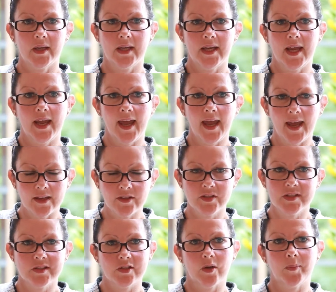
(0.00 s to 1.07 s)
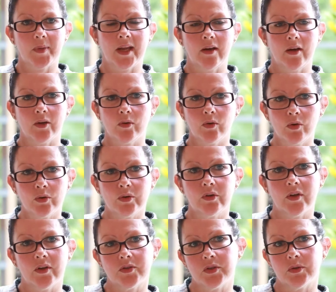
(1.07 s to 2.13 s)
It had to stop, and I could
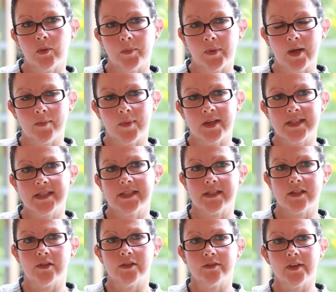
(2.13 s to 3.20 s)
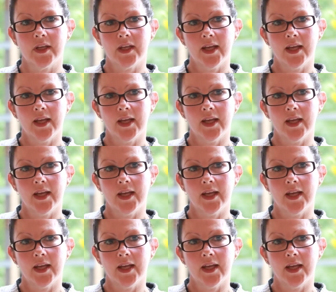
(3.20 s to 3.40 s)
not do it by myself.